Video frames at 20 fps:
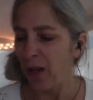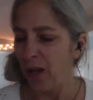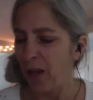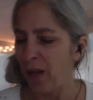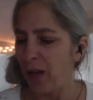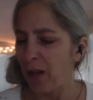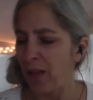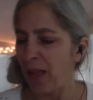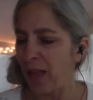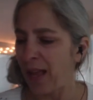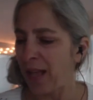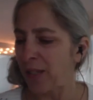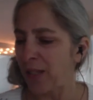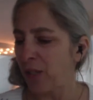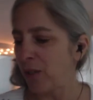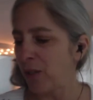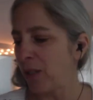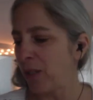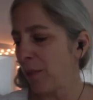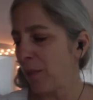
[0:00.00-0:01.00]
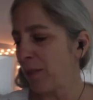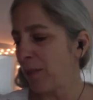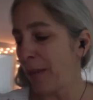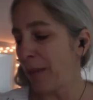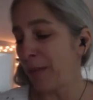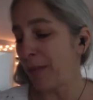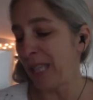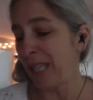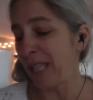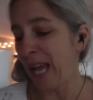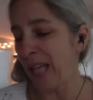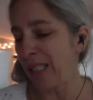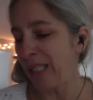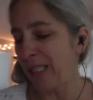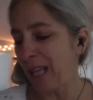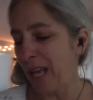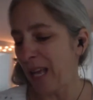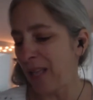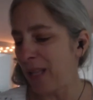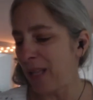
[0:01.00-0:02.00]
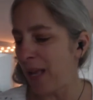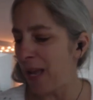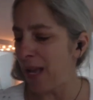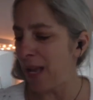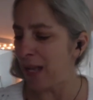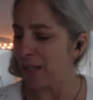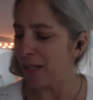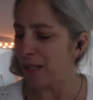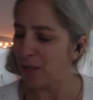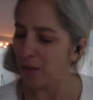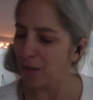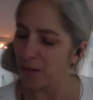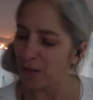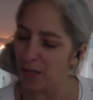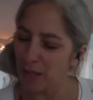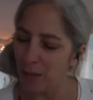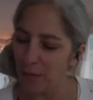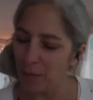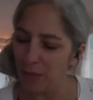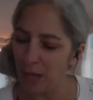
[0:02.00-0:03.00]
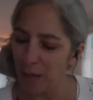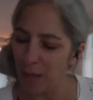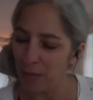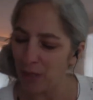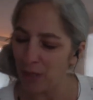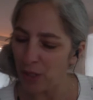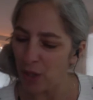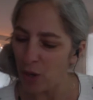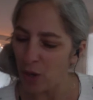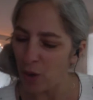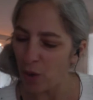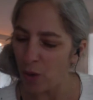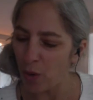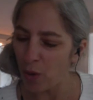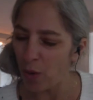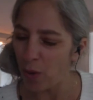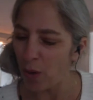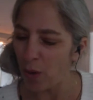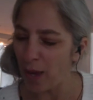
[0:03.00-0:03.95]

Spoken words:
the answer is sometimes yes, and the answer is sometimes no,